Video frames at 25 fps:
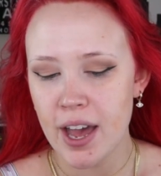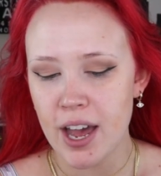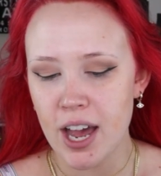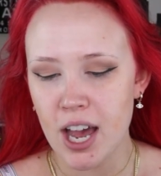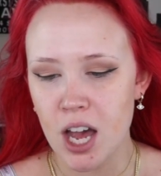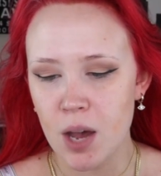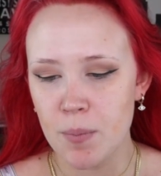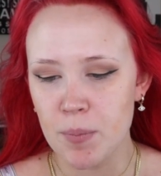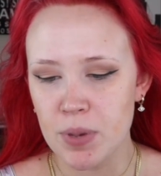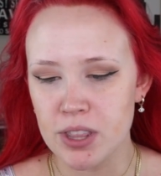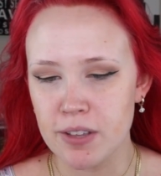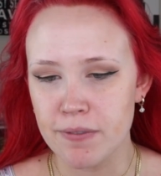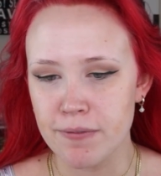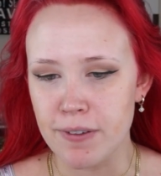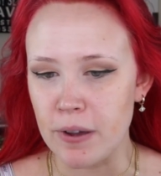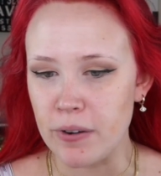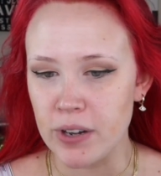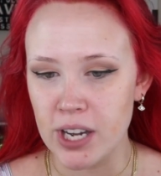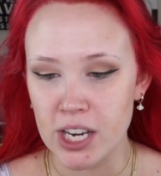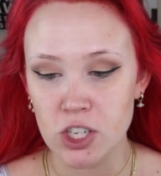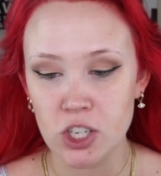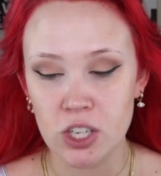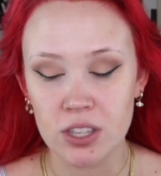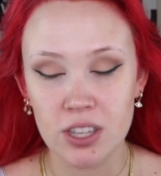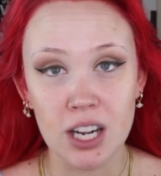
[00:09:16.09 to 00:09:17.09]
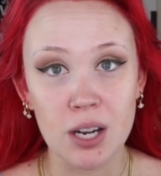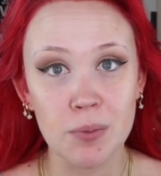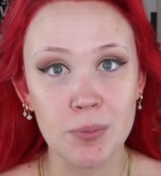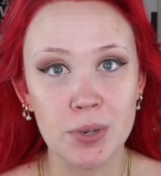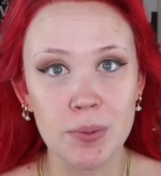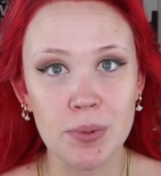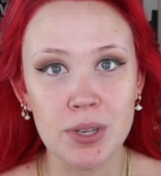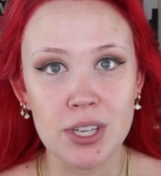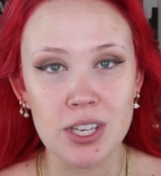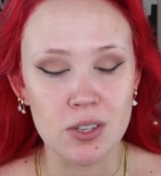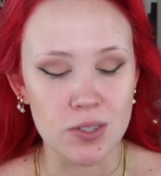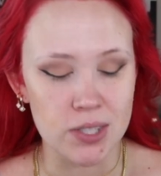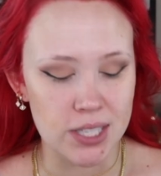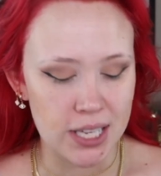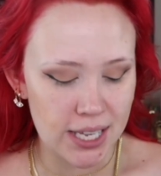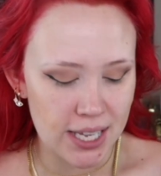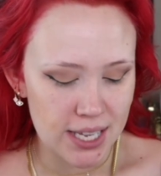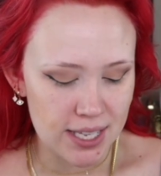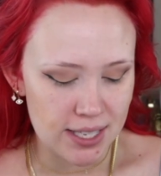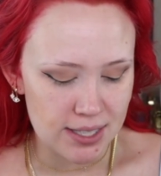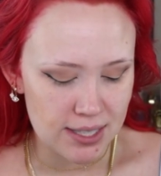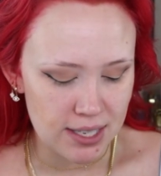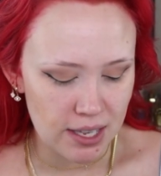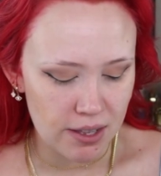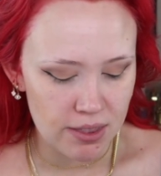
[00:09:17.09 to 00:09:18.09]
But the foundation that I'm gonna be using
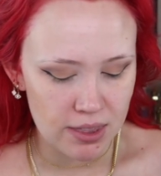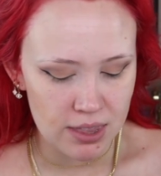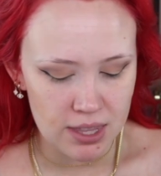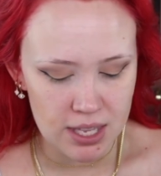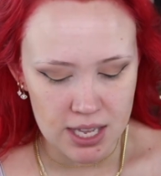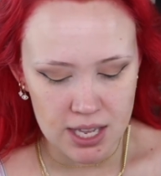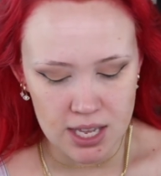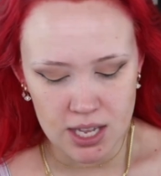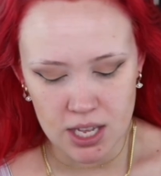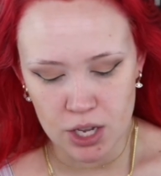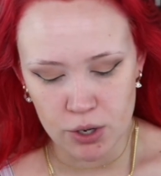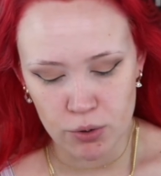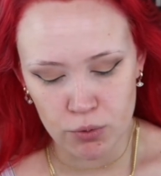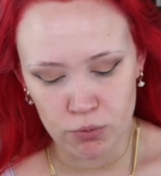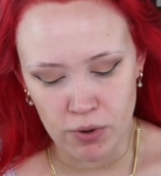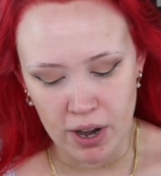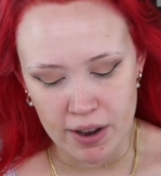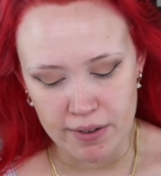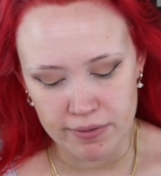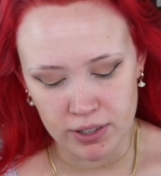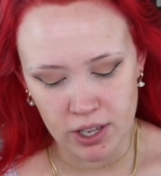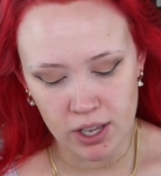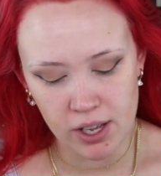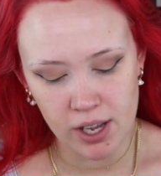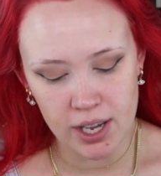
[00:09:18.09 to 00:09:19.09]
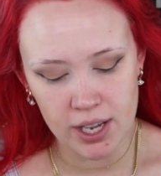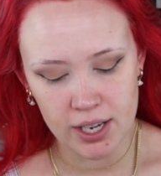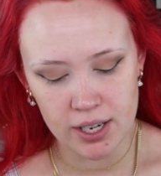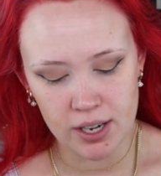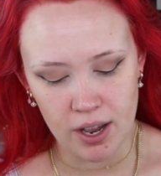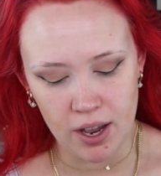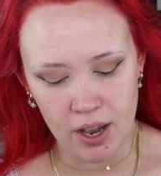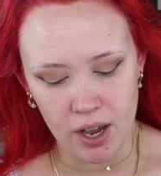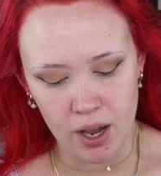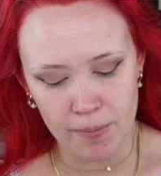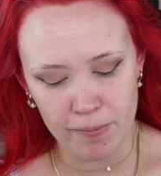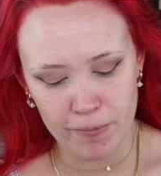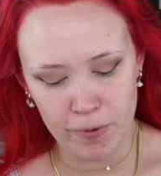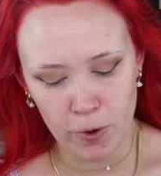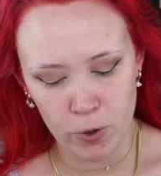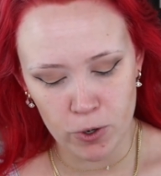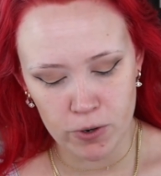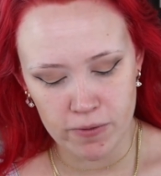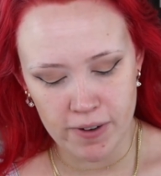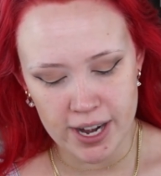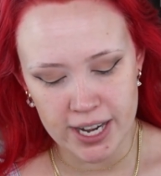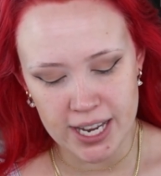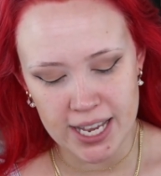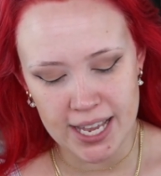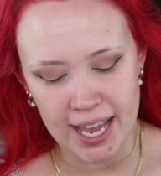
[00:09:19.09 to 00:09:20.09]
is the Revlon Photo
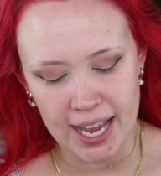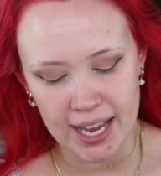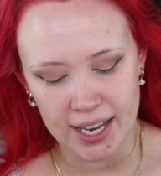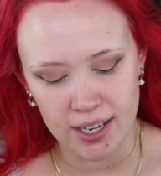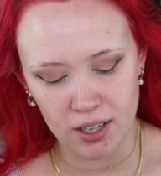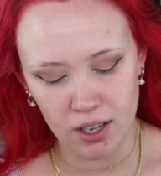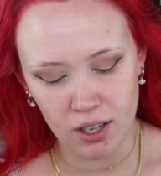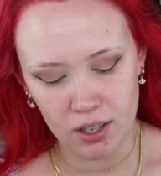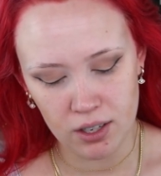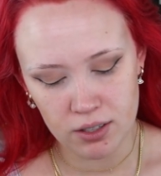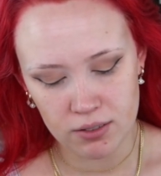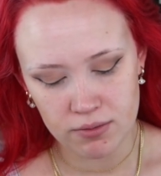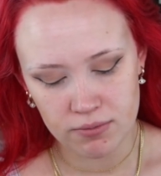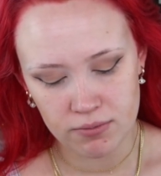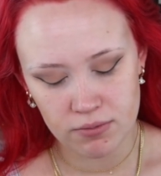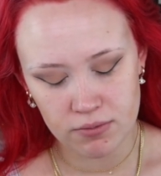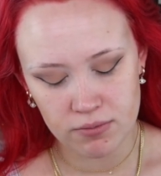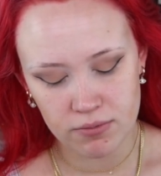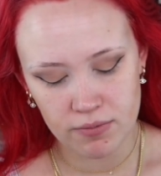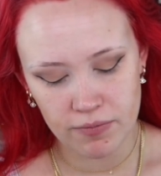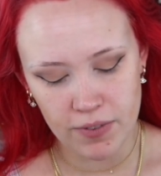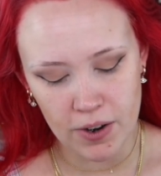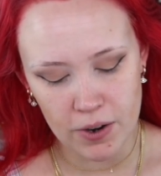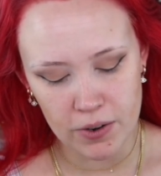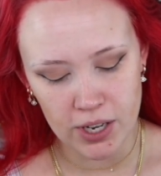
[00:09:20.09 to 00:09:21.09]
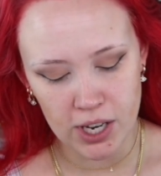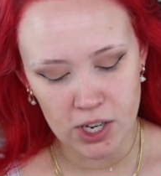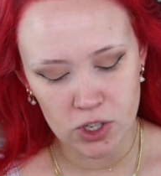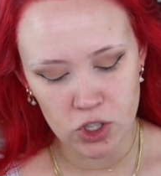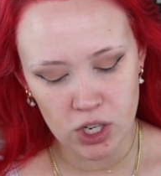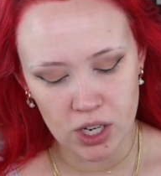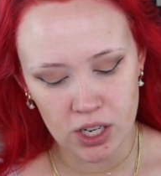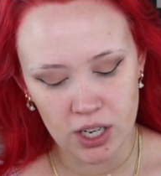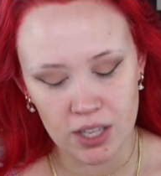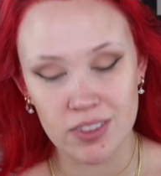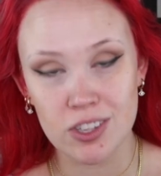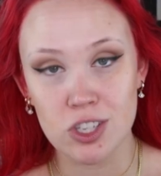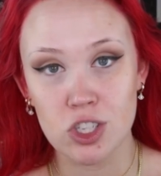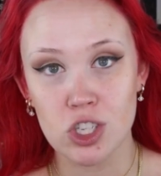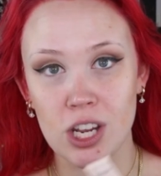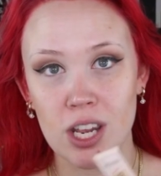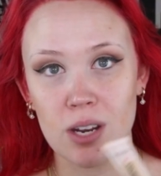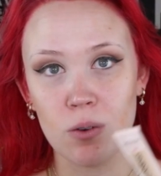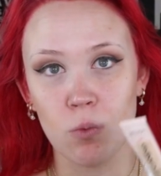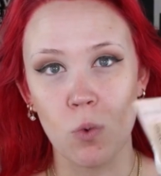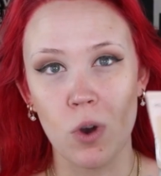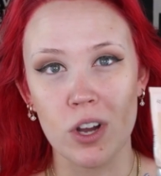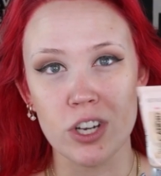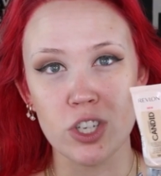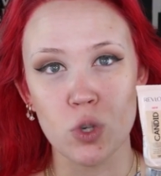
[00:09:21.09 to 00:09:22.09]
Ready Candid foundation in the
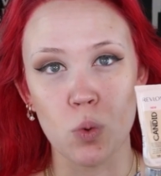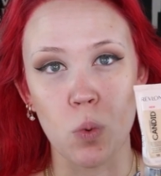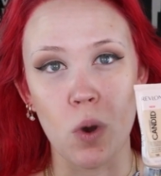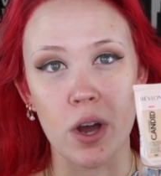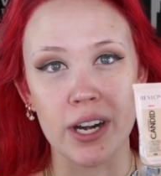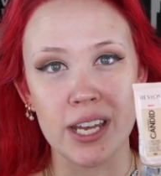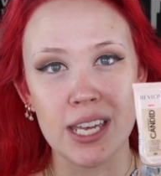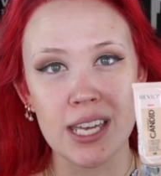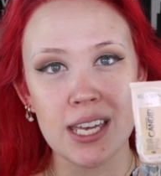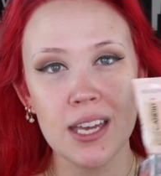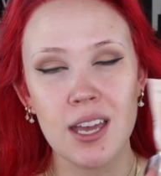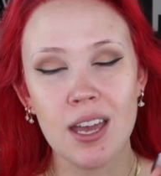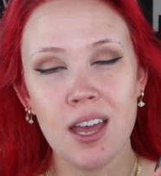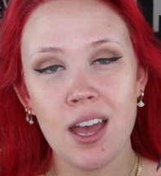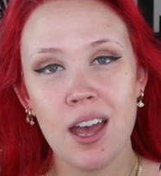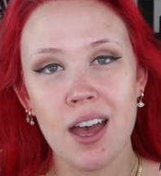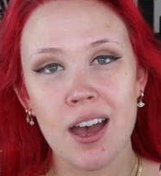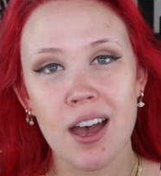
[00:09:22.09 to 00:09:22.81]
shade 120.